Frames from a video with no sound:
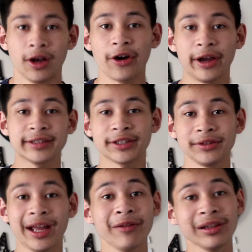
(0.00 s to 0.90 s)
okay, so
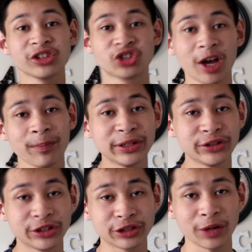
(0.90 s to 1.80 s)
now let's jump
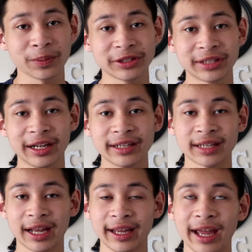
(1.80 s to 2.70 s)
into the GoPro settings.
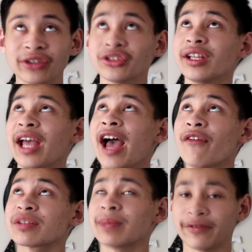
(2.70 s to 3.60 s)
I actually
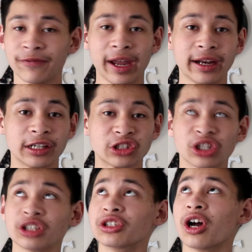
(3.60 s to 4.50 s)
have my fan
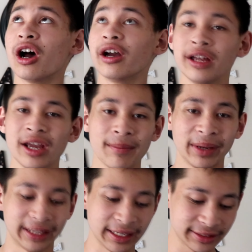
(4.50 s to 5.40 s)
turned on
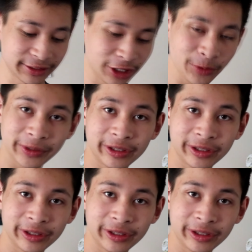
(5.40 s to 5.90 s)
because the GoPro